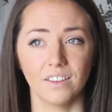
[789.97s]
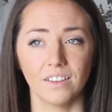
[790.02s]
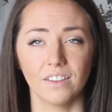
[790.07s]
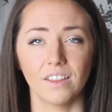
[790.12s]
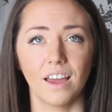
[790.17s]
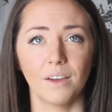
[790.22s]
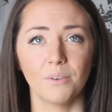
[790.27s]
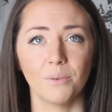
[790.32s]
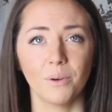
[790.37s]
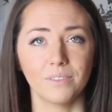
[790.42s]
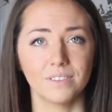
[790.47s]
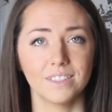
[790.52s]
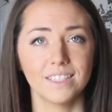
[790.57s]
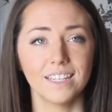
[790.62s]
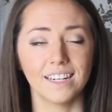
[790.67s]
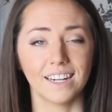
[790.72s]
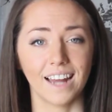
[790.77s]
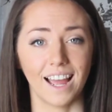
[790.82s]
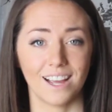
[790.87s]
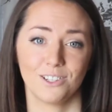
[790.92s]

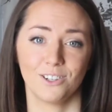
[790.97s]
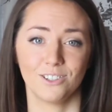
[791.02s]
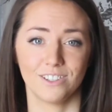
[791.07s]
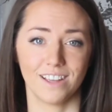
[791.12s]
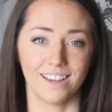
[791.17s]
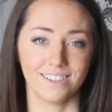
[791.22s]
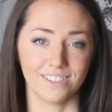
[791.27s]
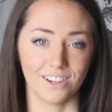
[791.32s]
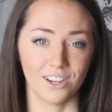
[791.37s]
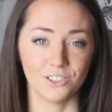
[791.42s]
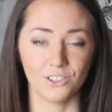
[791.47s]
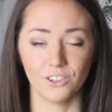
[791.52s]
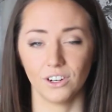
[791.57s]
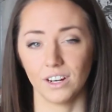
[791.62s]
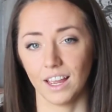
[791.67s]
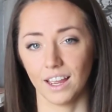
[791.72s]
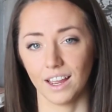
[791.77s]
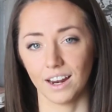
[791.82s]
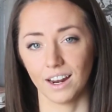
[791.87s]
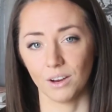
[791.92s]
did an exercise
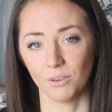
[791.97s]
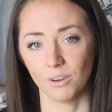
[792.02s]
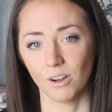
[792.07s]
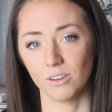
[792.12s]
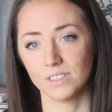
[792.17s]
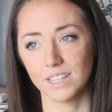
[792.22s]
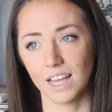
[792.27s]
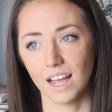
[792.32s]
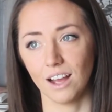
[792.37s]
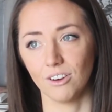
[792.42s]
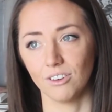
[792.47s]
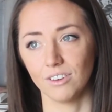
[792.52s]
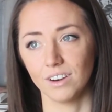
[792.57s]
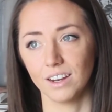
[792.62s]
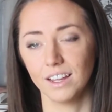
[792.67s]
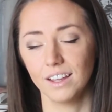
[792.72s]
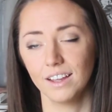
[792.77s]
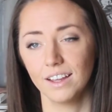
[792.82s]
yesterday and I wrote down